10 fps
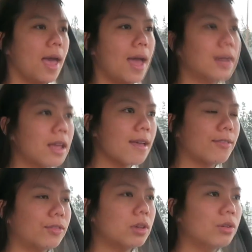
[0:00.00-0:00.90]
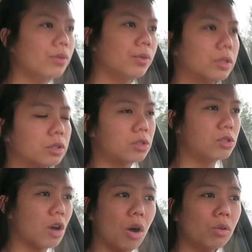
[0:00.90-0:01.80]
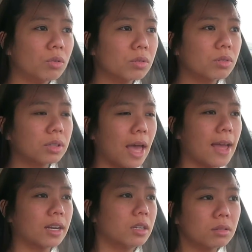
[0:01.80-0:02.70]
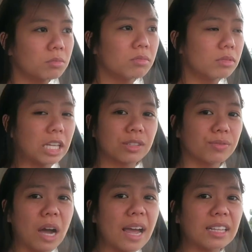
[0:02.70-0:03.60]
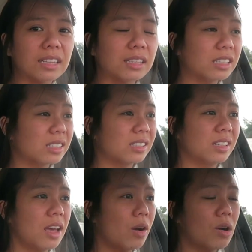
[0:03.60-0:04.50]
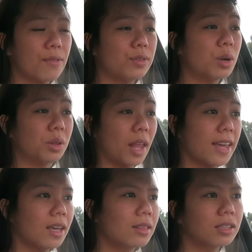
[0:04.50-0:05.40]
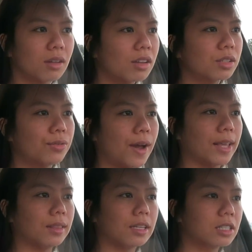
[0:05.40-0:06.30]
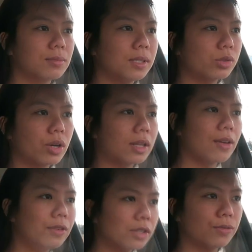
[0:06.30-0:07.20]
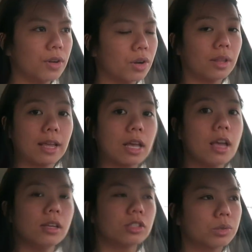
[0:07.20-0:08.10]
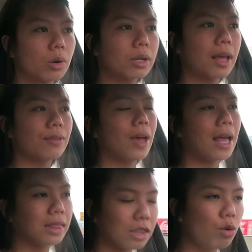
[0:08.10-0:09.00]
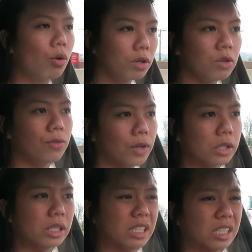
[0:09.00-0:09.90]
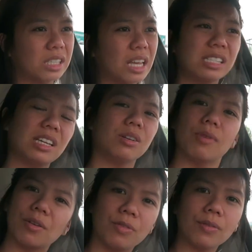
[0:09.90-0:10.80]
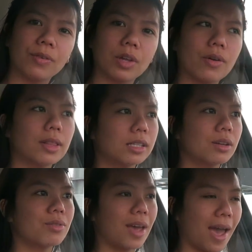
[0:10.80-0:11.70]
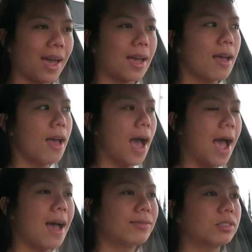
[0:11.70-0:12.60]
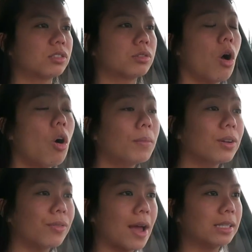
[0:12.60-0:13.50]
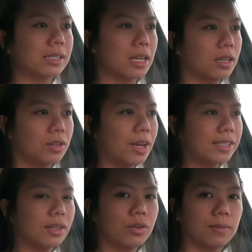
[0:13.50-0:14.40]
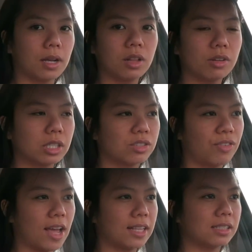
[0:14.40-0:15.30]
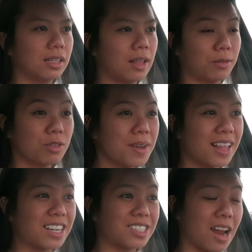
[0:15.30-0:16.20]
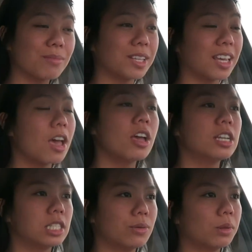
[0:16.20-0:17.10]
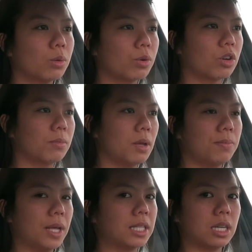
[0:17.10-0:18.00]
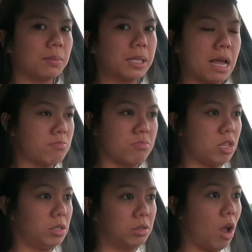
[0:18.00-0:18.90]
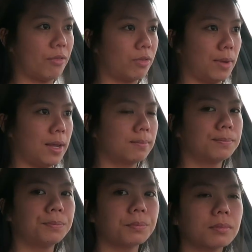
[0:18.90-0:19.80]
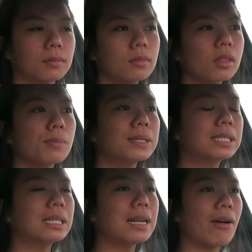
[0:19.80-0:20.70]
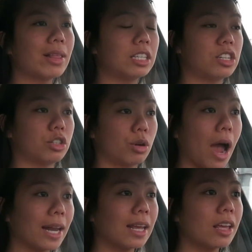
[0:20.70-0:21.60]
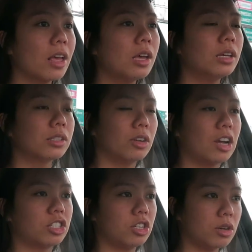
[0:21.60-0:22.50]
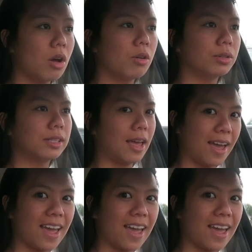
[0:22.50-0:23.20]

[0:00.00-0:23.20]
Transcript: And if you don't, then that's fine. Just, or if you don't like it, that's also fine. That just means Greek life isn't for you. Or like, sorority life at your university just isn't the right fit for you and that's okay. I have so many friends, like you guys know one of my closest friends and like roommate last year, Emily, she went through recruitment but ended up saying this is not for me. But see now at least she tried it so now she knows that